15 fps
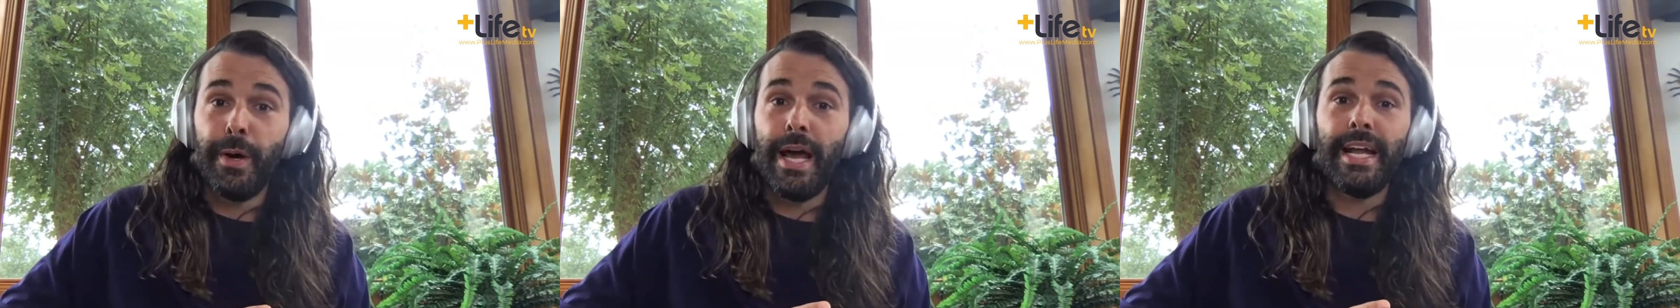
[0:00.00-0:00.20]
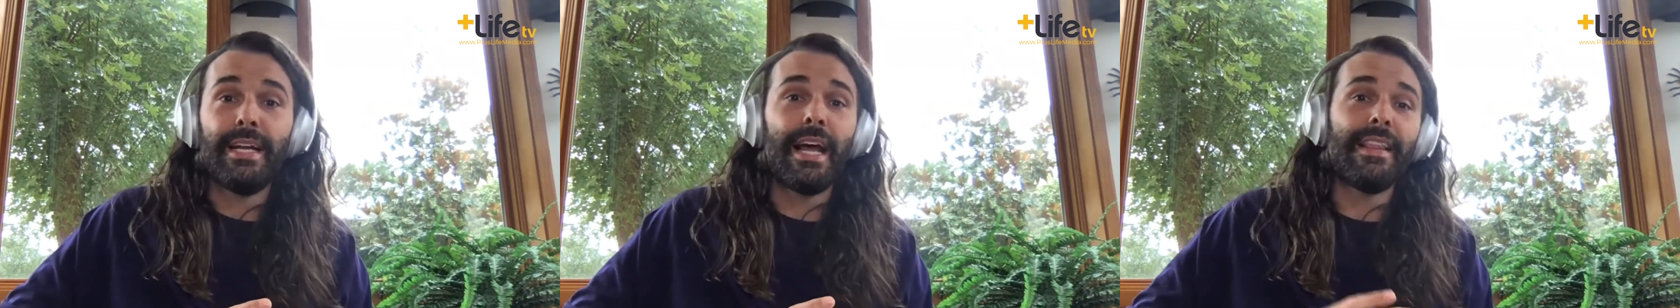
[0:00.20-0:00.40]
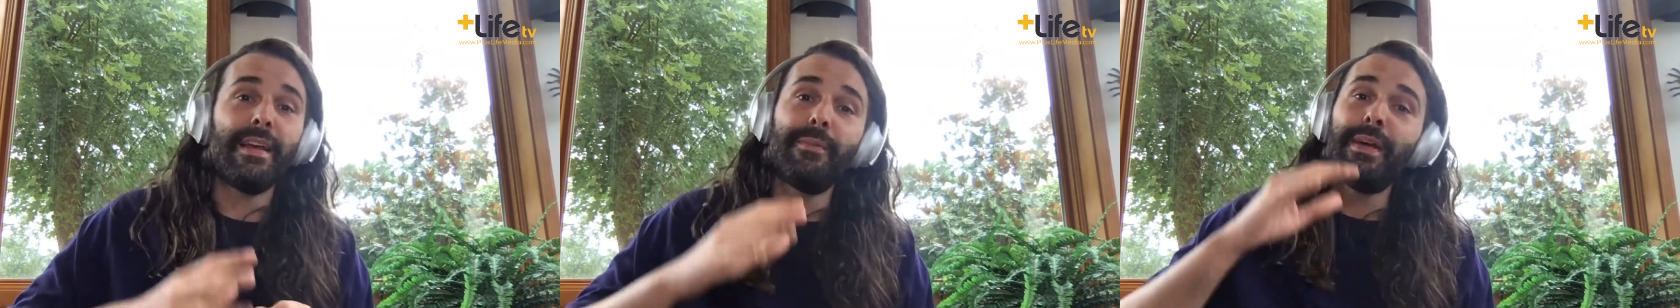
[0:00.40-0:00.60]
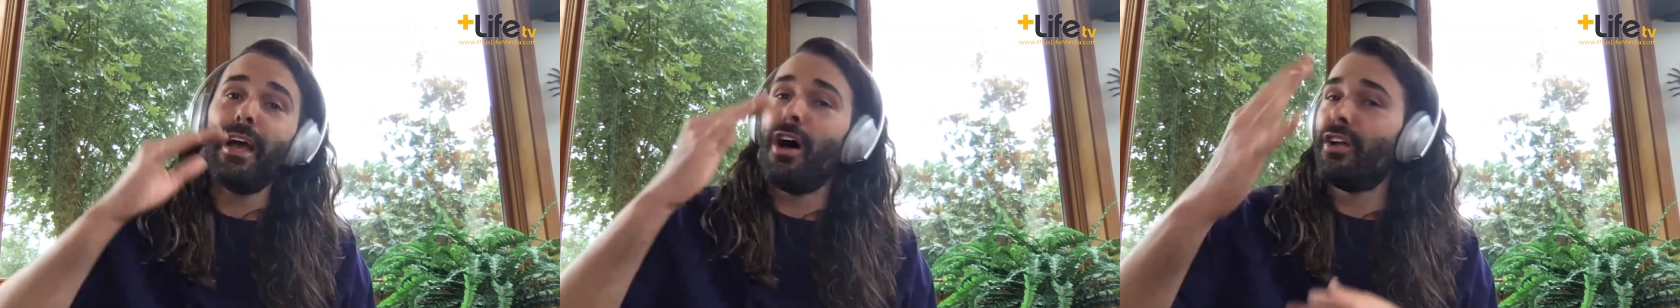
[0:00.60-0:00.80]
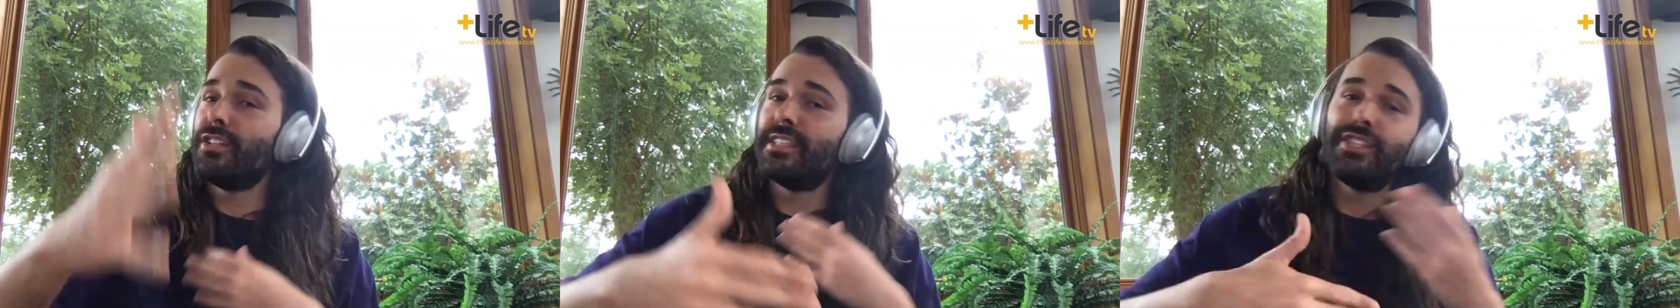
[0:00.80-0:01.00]
And I think we
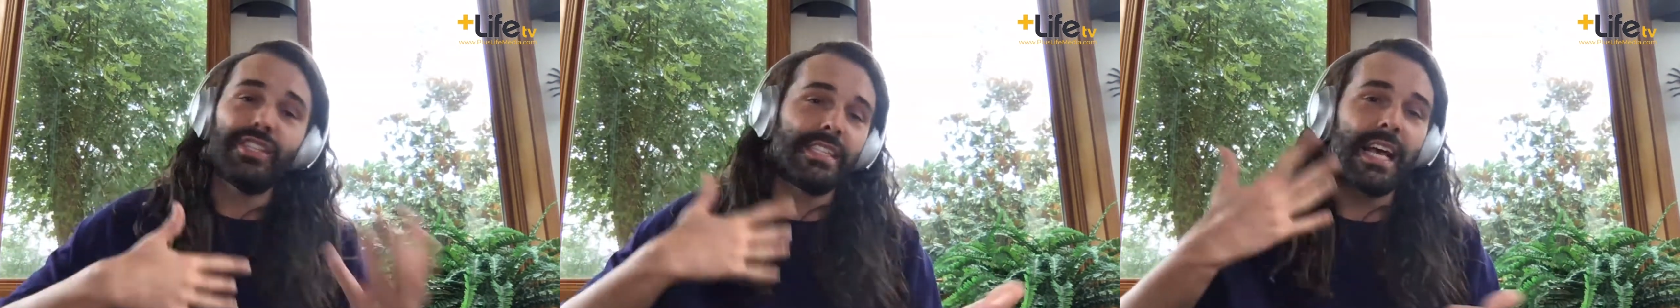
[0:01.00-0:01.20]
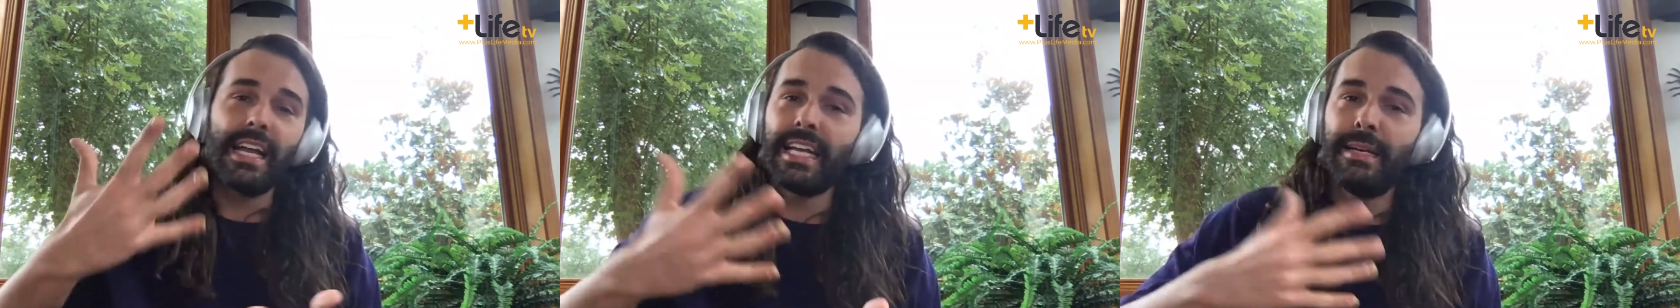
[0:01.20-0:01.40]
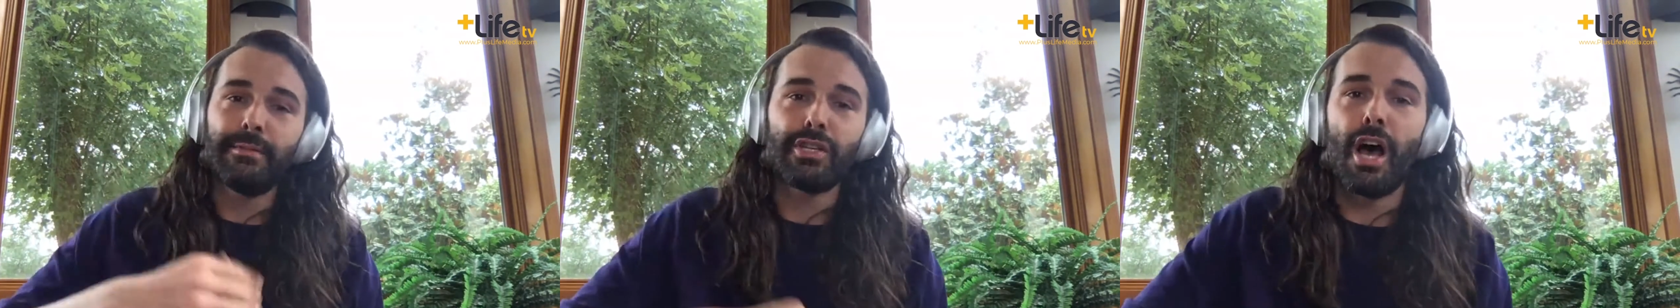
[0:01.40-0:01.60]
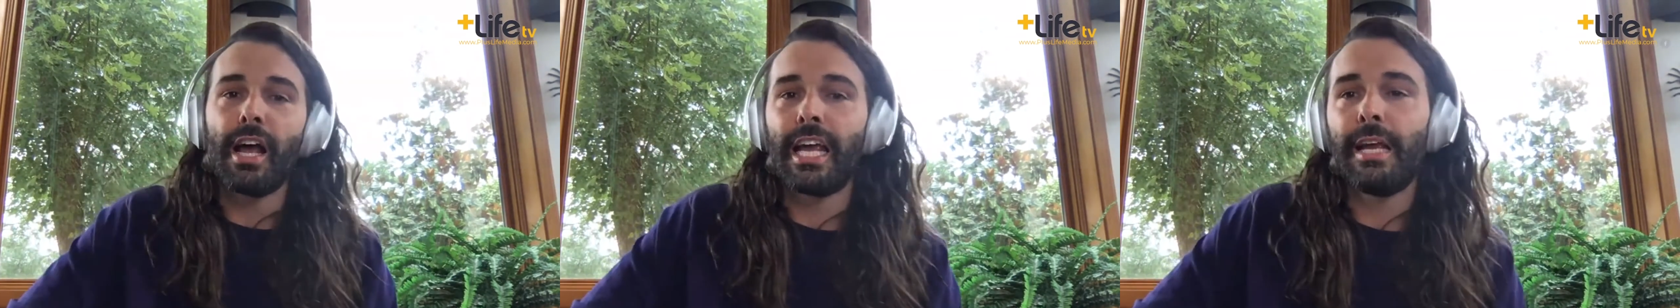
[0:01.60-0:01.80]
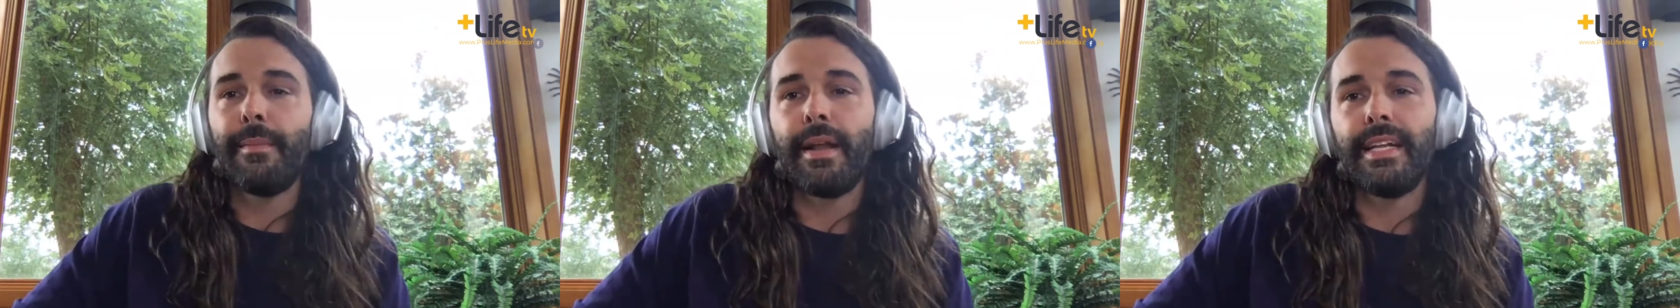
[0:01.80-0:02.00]
all just got to keep
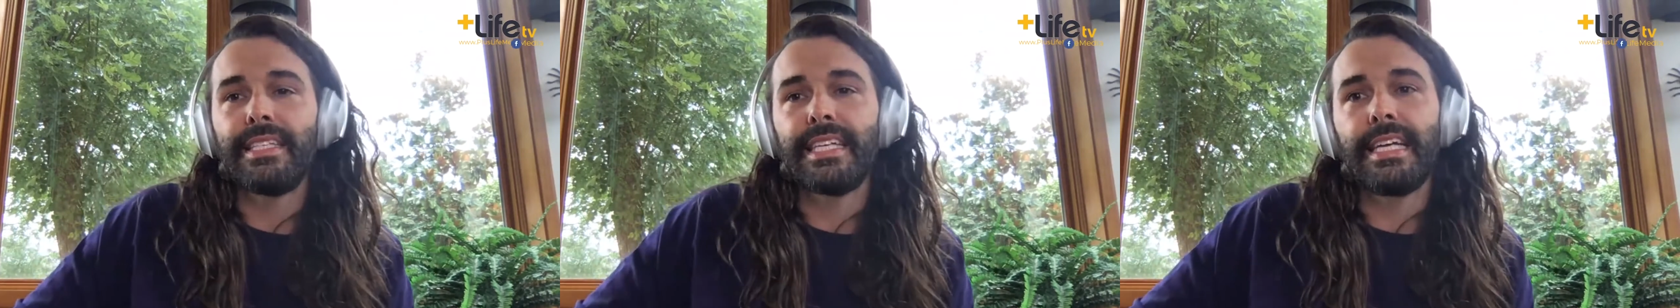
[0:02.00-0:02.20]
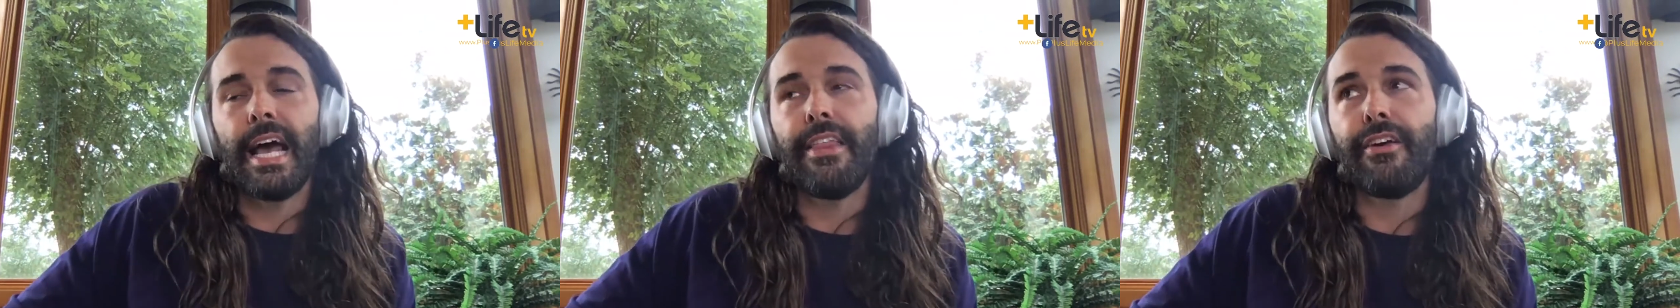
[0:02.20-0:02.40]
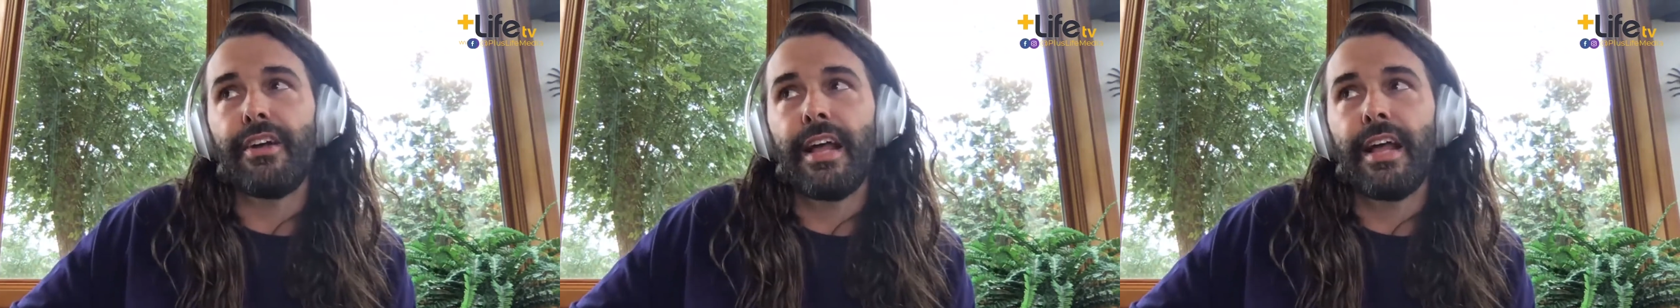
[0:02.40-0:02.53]
talking about it together.